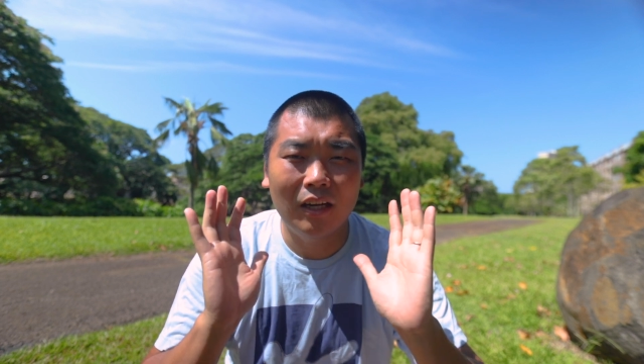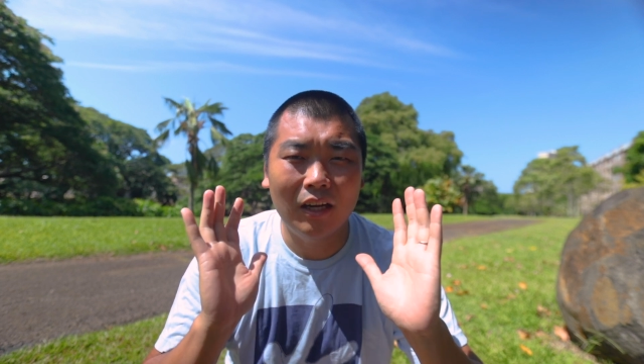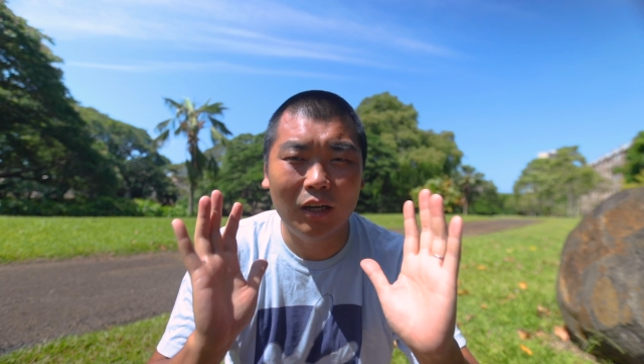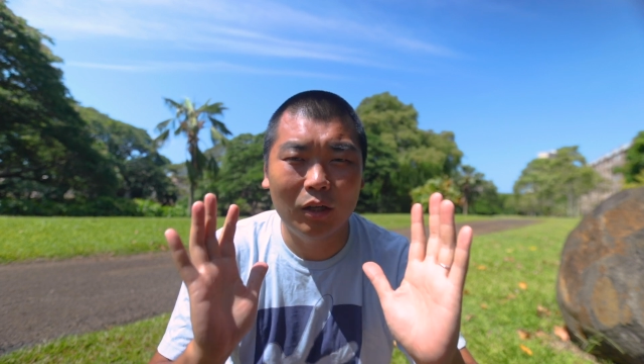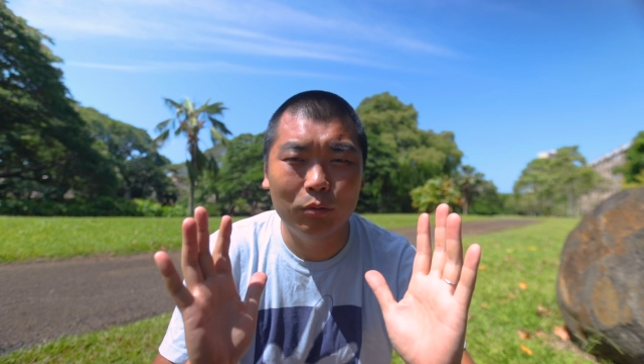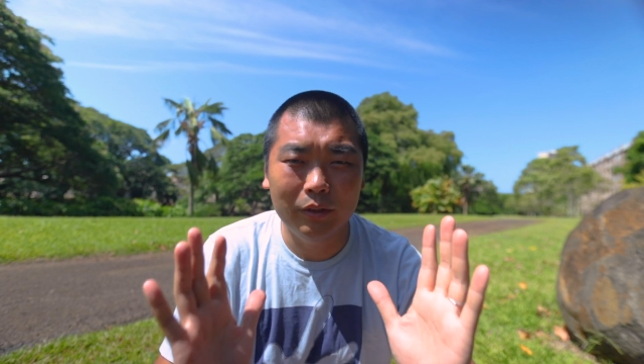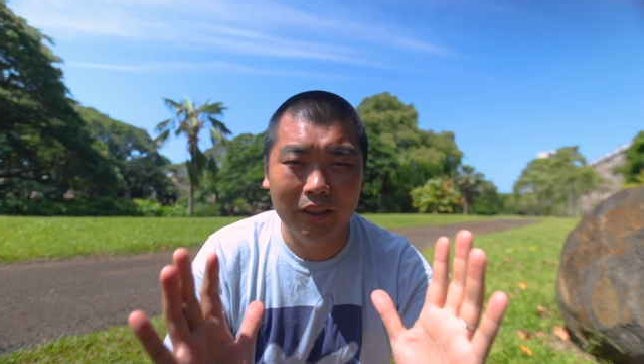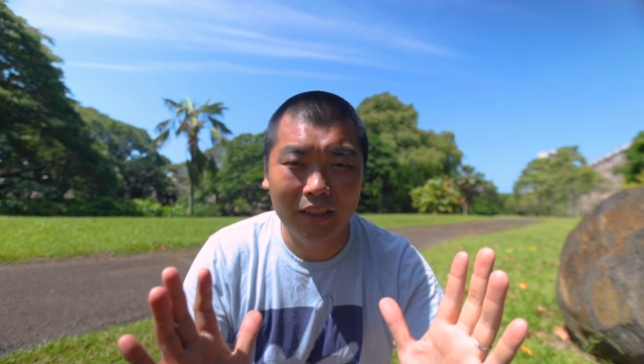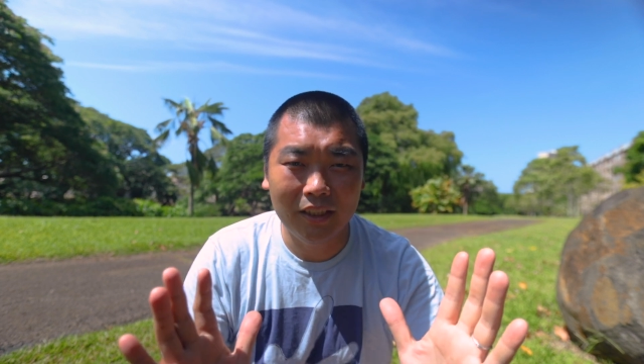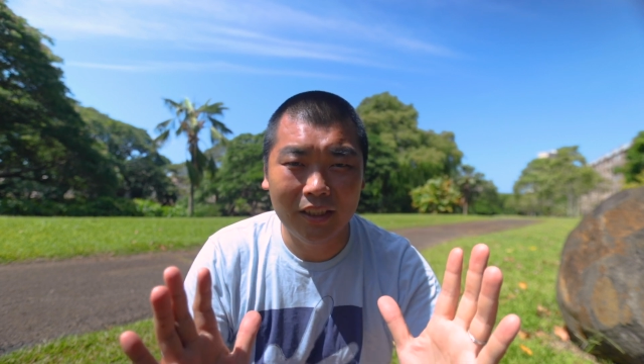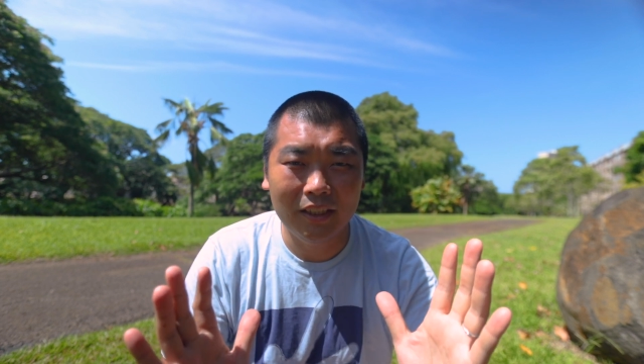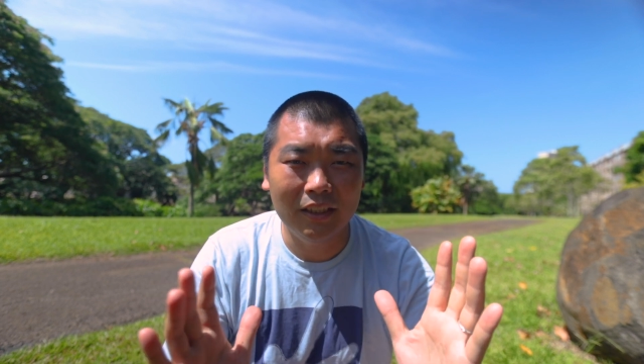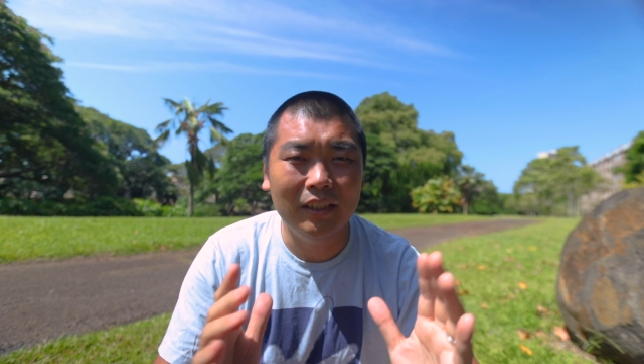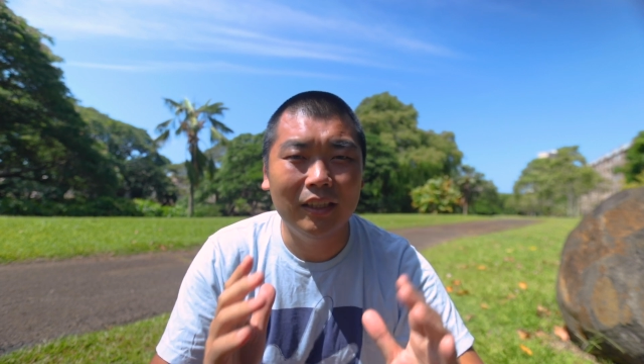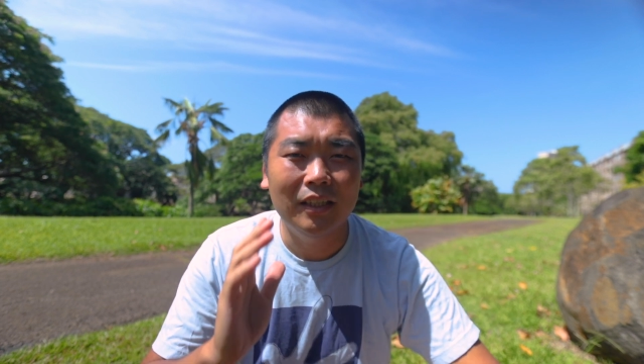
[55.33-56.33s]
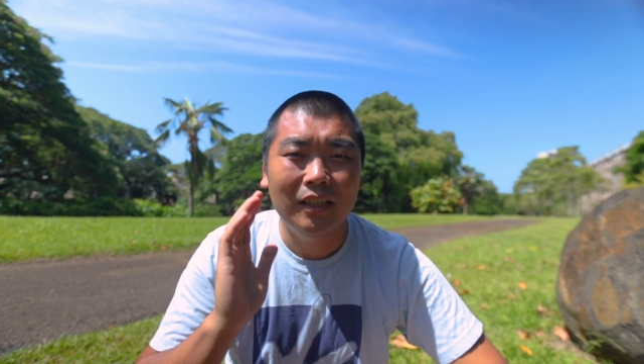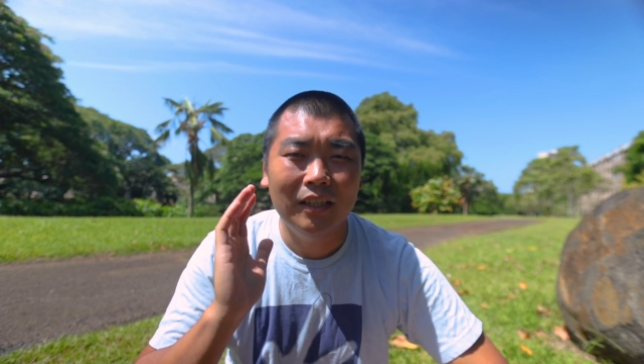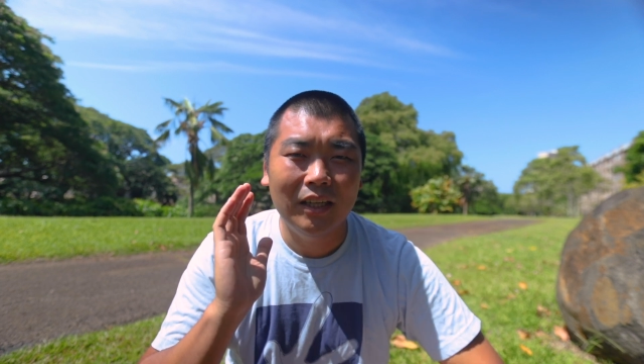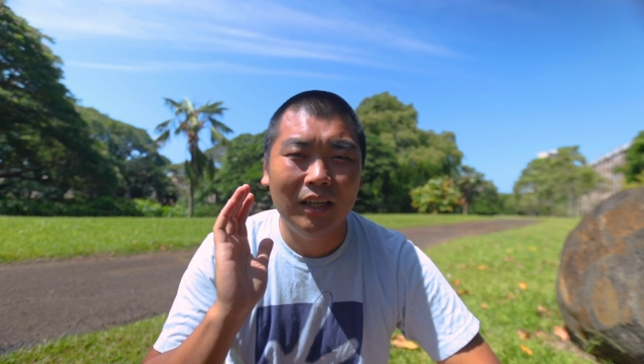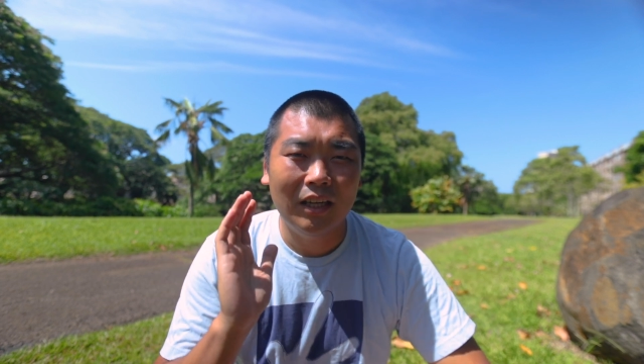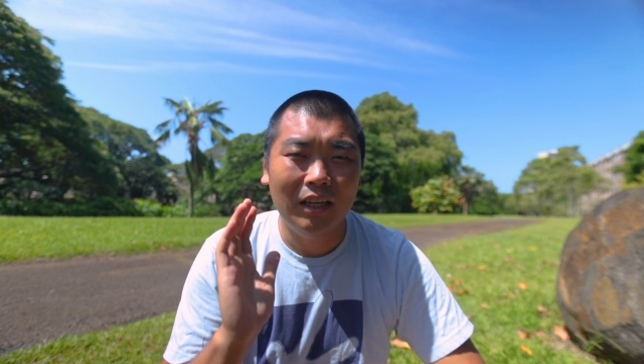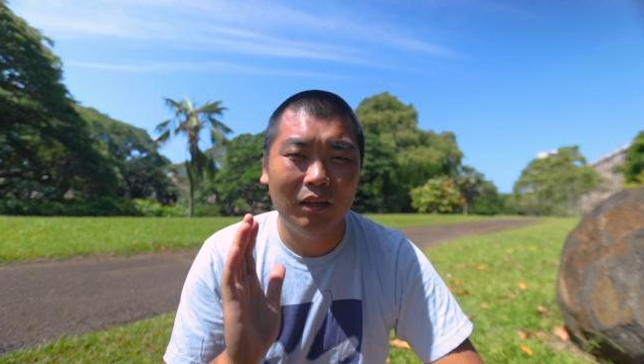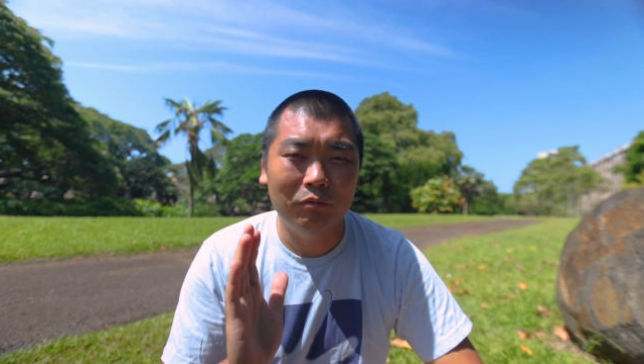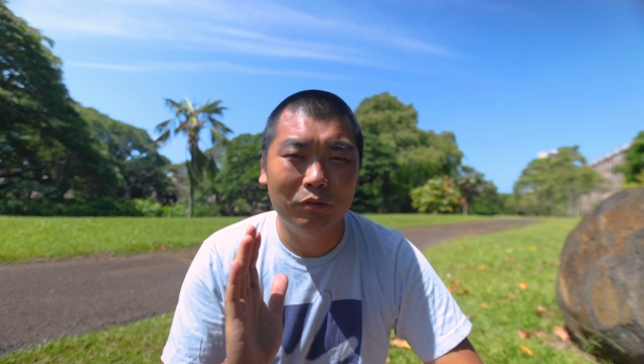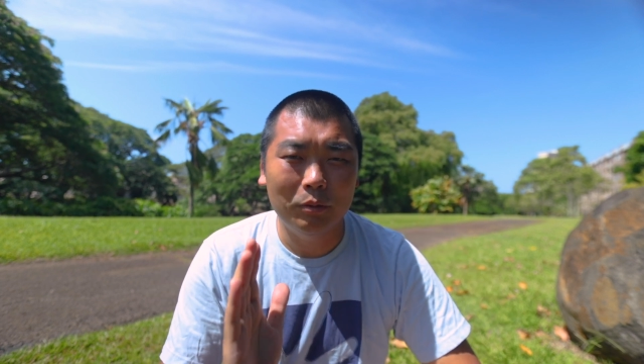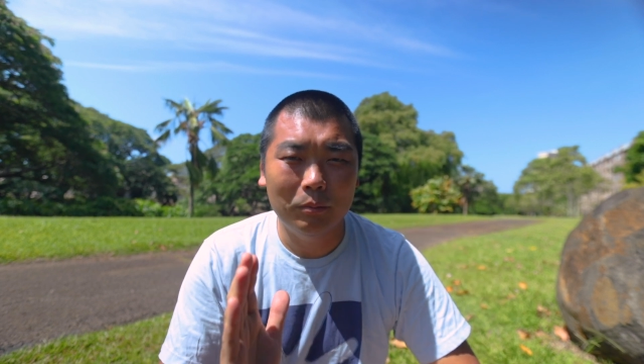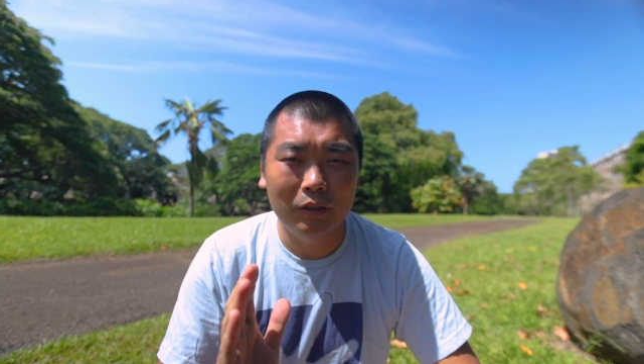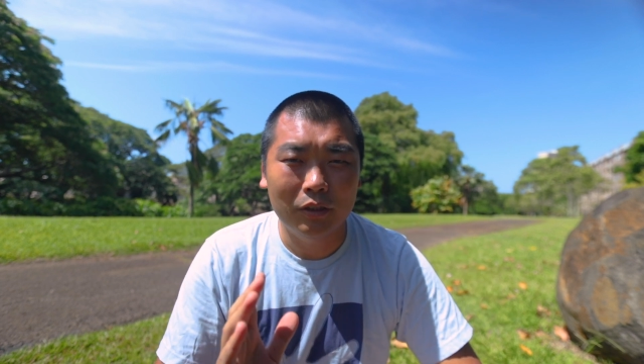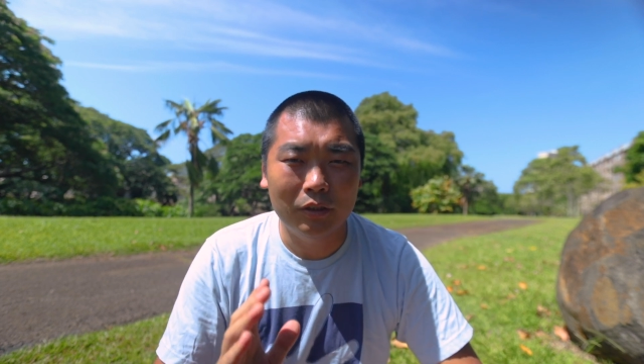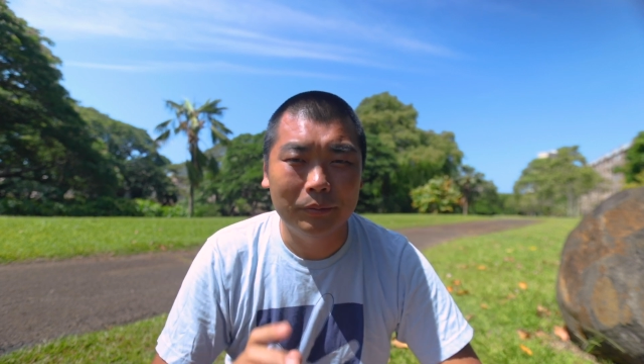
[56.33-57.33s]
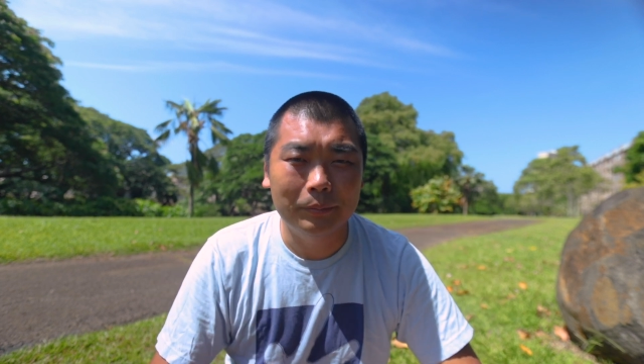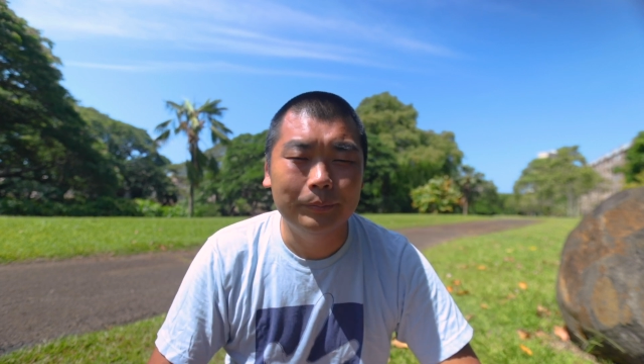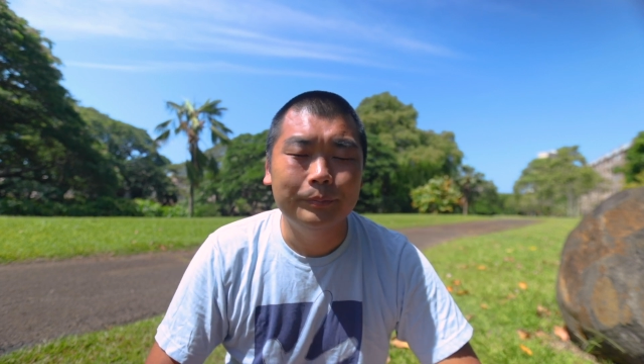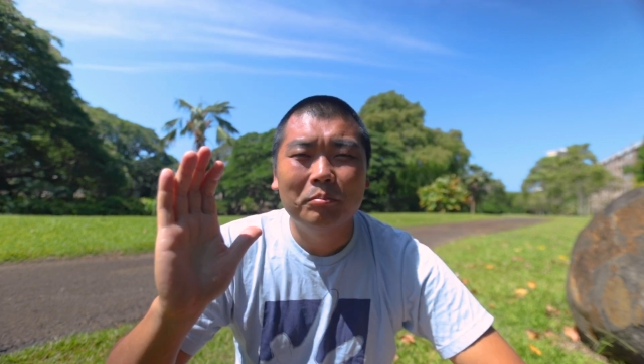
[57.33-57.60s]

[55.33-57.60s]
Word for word: how we eat every meal.